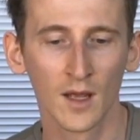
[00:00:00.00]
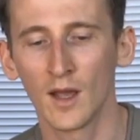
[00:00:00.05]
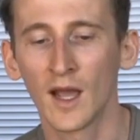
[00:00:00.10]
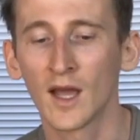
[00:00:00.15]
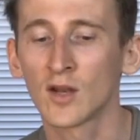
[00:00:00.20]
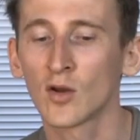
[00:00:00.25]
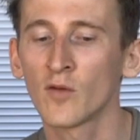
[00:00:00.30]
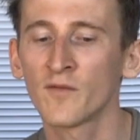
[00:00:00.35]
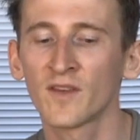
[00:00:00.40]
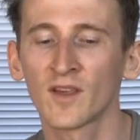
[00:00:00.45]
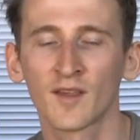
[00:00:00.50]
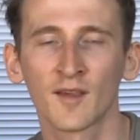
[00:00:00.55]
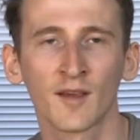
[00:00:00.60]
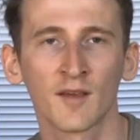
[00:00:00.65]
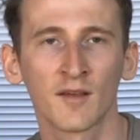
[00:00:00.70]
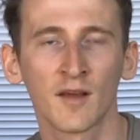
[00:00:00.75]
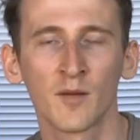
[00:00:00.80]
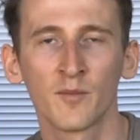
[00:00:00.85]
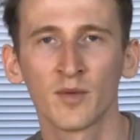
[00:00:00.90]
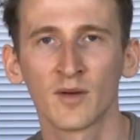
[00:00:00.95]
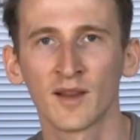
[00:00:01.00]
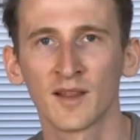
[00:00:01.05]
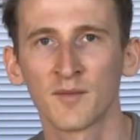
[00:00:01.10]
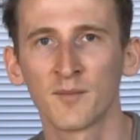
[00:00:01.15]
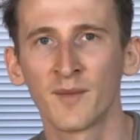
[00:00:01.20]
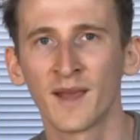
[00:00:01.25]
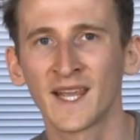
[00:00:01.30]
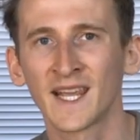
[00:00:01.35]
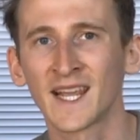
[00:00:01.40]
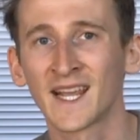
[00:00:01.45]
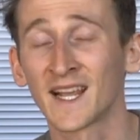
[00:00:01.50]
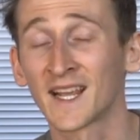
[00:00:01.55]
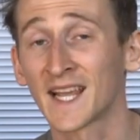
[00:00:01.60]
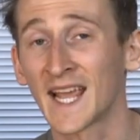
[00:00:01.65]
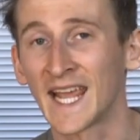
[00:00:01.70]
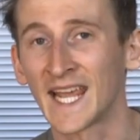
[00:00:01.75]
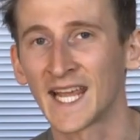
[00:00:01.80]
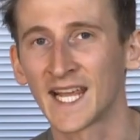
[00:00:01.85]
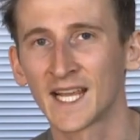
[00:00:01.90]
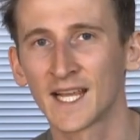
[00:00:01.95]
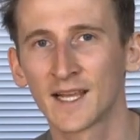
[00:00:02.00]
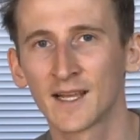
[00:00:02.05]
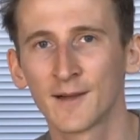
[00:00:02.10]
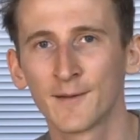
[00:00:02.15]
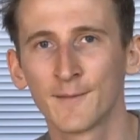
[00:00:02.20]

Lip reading: An obvious example is baking a cake.